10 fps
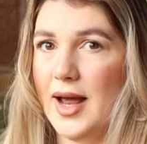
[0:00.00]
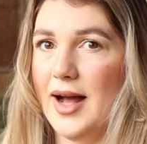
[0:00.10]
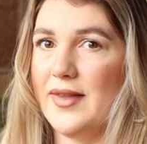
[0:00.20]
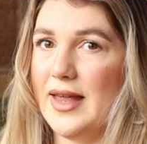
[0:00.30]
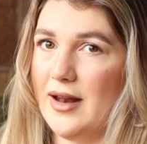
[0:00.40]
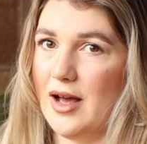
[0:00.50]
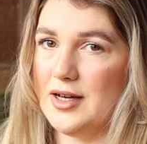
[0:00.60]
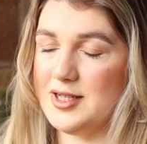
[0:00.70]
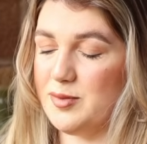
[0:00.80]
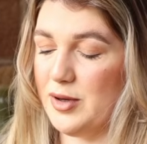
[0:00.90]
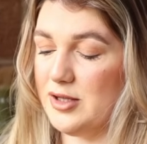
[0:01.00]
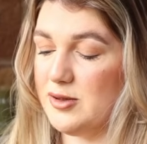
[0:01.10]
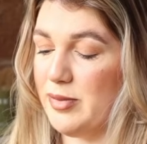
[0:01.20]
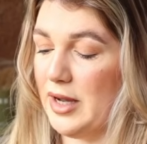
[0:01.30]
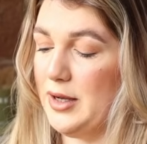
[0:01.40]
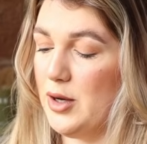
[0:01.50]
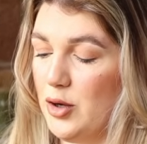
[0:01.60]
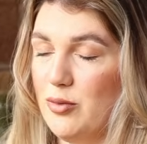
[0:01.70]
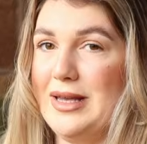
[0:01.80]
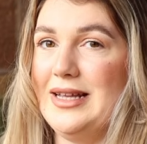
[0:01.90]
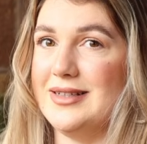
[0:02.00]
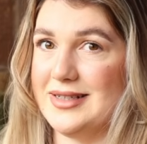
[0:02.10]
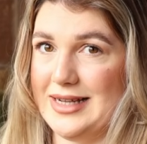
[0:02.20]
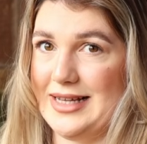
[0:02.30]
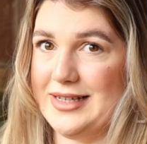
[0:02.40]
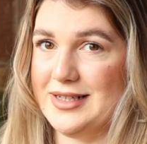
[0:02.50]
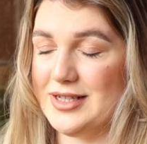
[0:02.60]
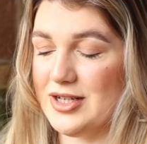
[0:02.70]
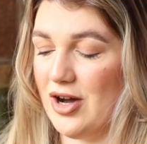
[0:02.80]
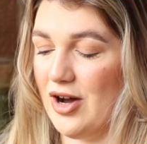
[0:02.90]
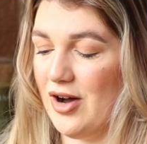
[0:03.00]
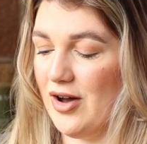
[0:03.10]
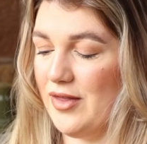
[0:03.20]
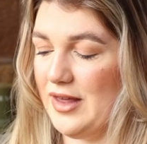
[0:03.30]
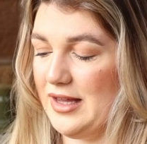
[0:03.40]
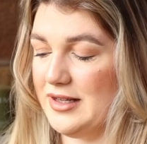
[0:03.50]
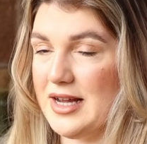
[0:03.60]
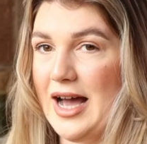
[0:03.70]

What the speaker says: And then last but by no means least are these